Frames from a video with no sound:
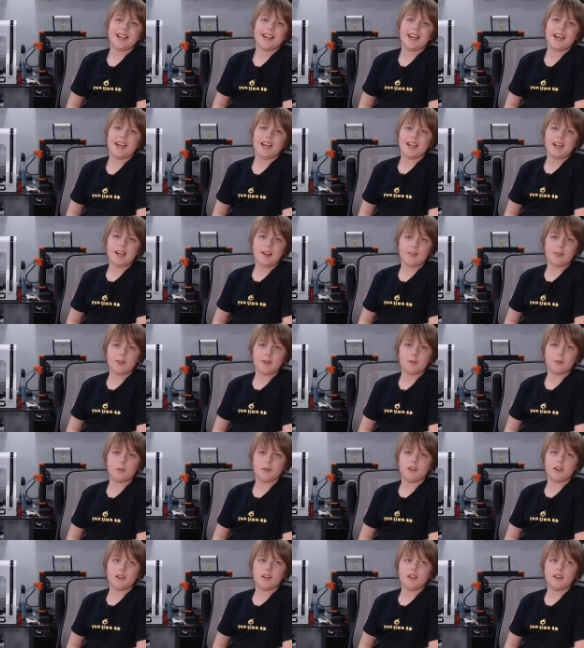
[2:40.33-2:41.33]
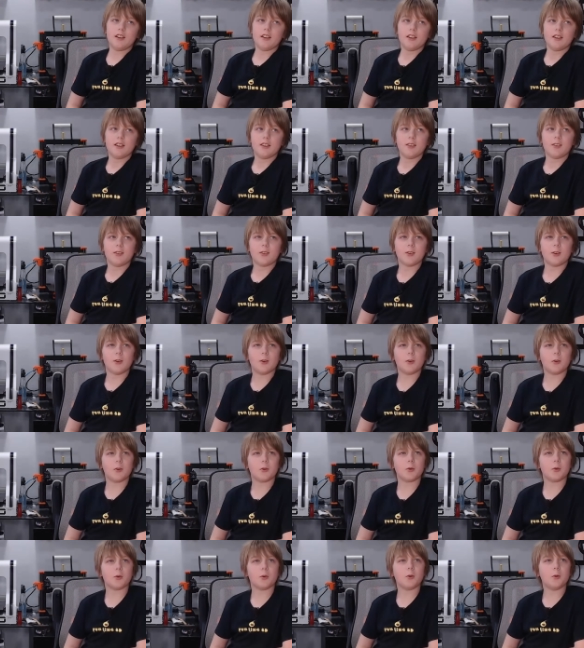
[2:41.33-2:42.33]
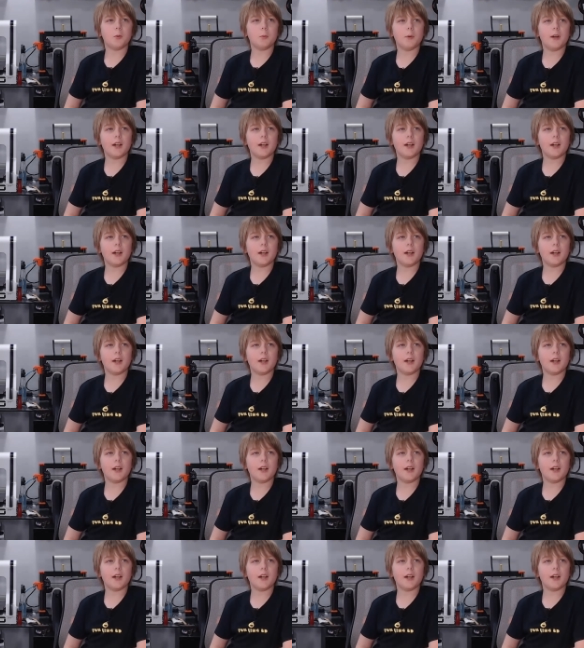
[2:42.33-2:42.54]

Hey everyone, so who